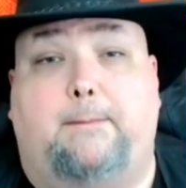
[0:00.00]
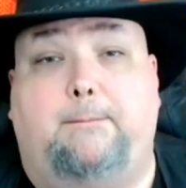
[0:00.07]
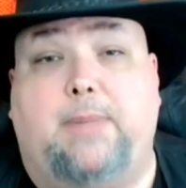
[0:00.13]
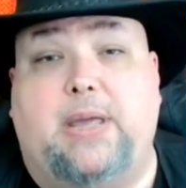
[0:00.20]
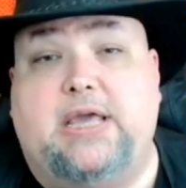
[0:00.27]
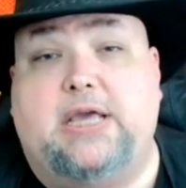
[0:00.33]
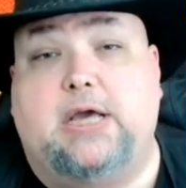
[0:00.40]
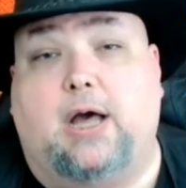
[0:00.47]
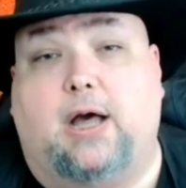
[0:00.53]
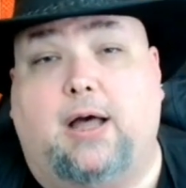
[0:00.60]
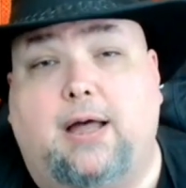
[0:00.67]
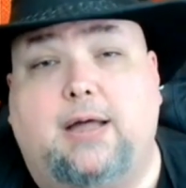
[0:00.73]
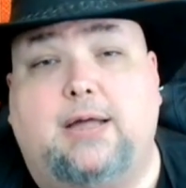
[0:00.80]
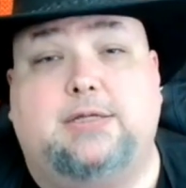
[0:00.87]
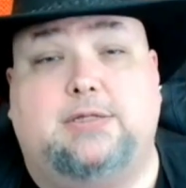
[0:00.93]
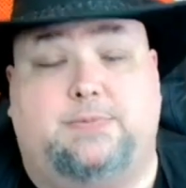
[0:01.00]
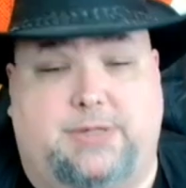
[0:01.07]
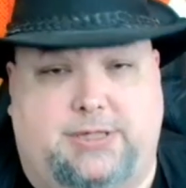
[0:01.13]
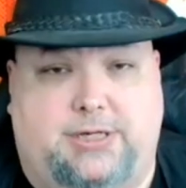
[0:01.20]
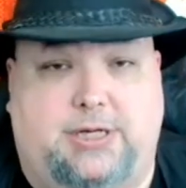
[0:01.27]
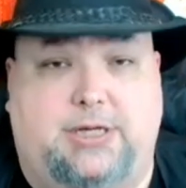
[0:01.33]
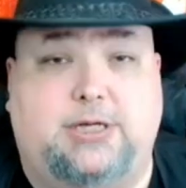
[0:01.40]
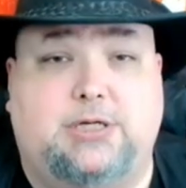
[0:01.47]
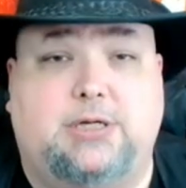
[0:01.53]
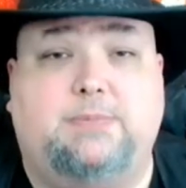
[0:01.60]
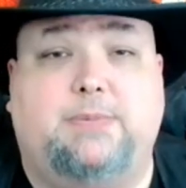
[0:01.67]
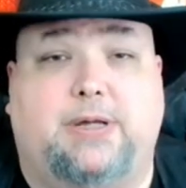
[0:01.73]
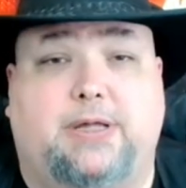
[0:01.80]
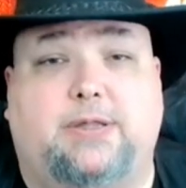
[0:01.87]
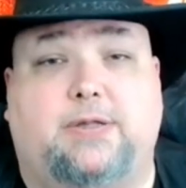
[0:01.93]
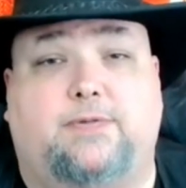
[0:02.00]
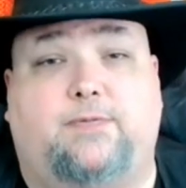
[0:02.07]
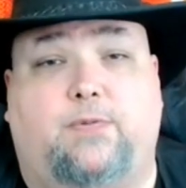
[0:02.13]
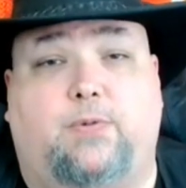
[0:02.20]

because my teaching method